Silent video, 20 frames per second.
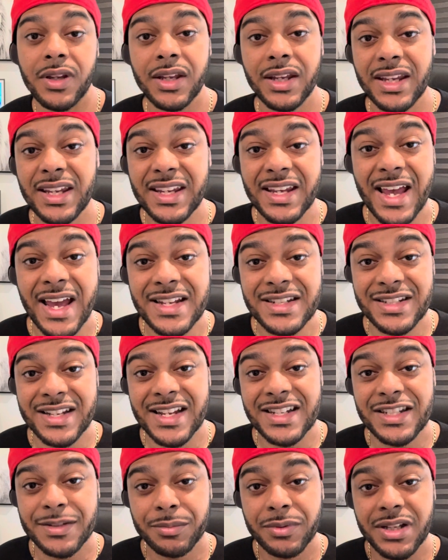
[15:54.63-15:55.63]
he has
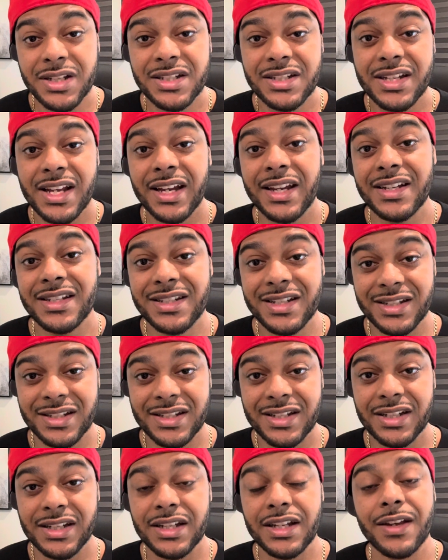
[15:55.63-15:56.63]
that split second to
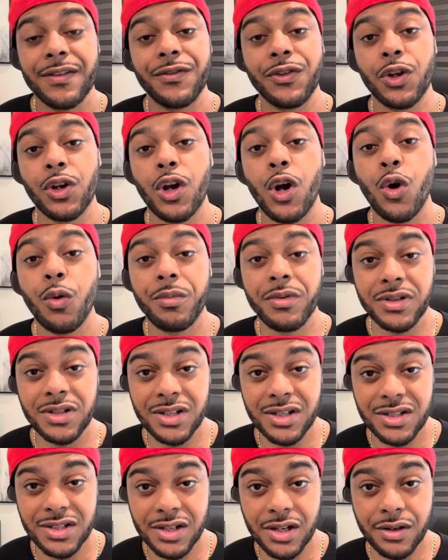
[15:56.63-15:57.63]
see if you're open to
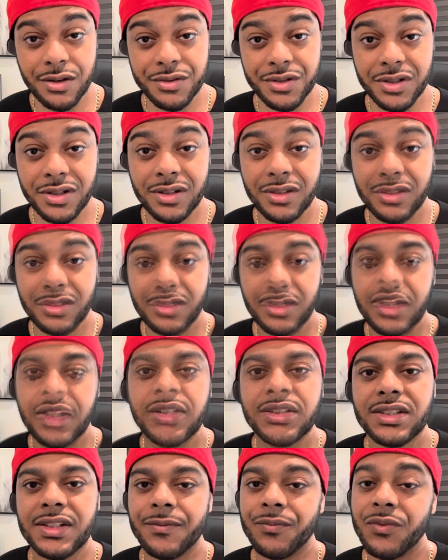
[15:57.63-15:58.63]
his energy. And listen,